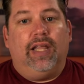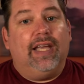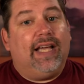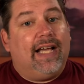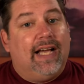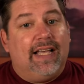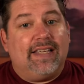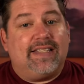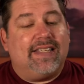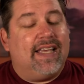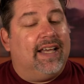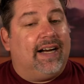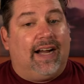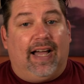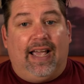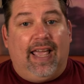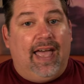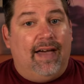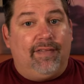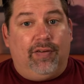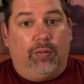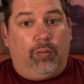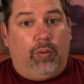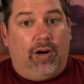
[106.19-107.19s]
Like I said, I
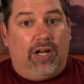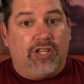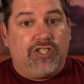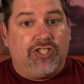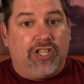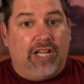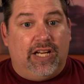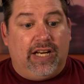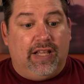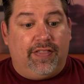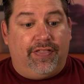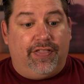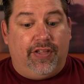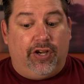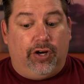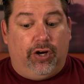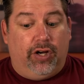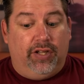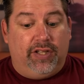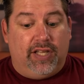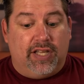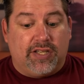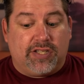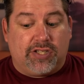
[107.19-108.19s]
haven't watched anything
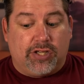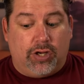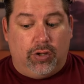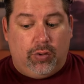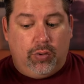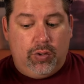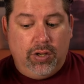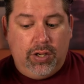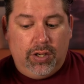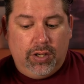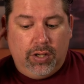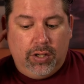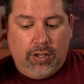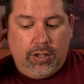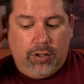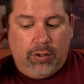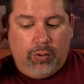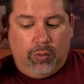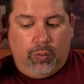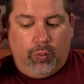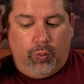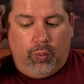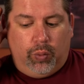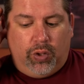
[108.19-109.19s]
on this, so
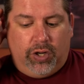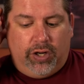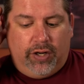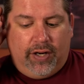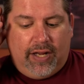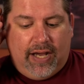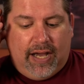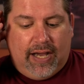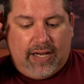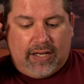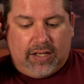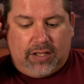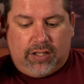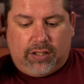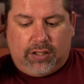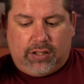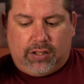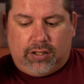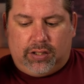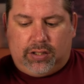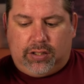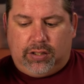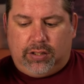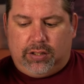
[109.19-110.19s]
we're not
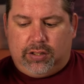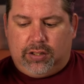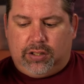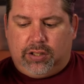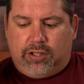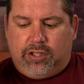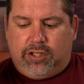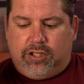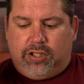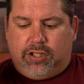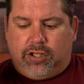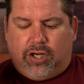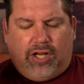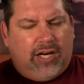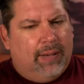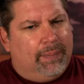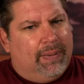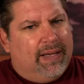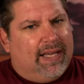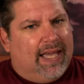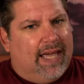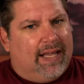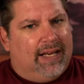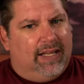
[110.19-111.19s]
gonna
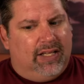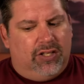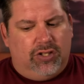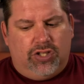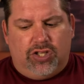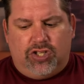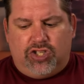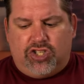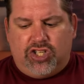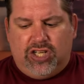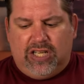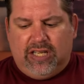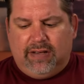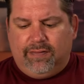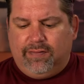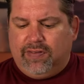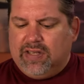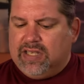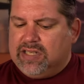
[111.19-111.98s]
be getting the G and